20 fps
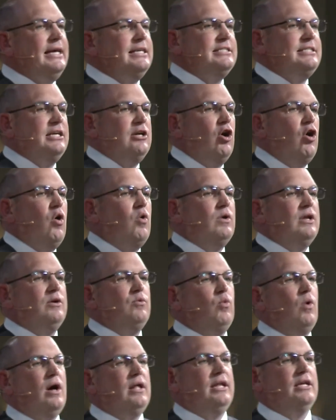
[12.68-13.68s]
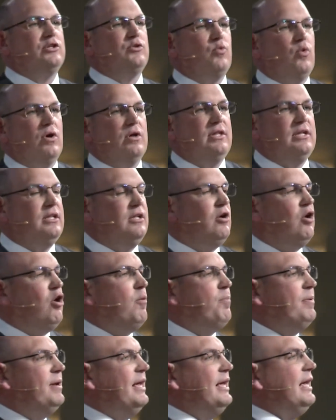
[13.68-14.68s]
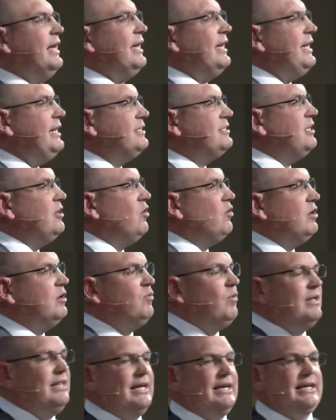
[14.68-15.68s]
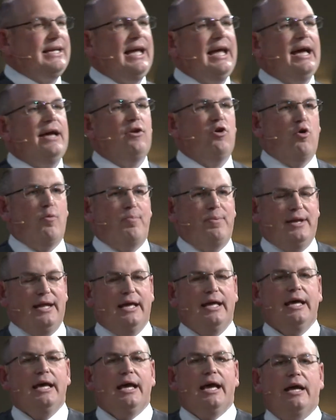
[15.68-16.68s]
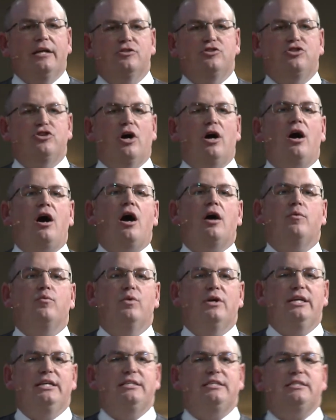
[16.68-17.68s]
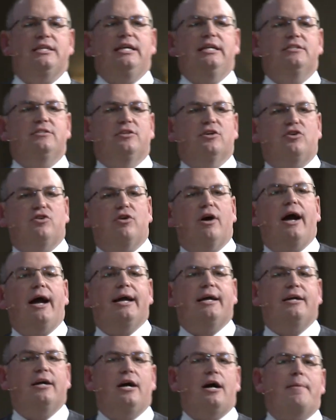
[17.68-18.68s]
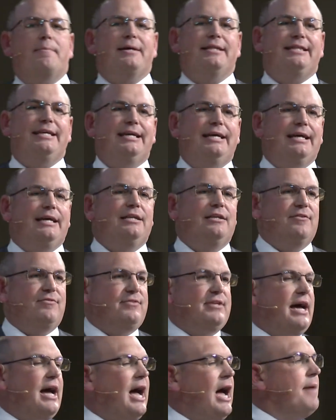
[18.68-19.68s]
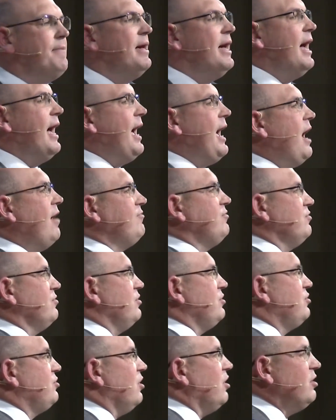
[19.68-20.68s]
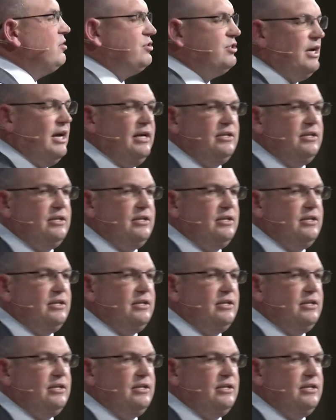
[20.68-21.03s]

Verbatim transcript: He's the only one that's worthy to open it. He's the only one that can open it. And John, when he sees the cry come at the end of time, after the church